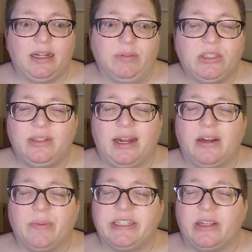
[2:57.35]
I'm still not
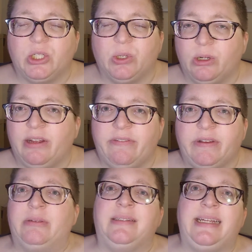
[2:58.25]
100% sure if
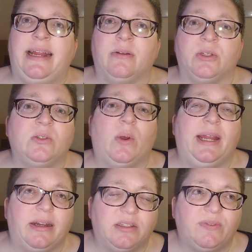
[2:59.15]
it was a date or just
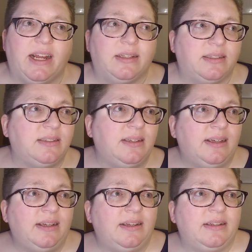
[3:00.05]
going out as friends.
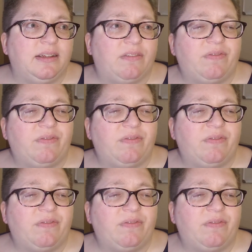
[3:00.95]
It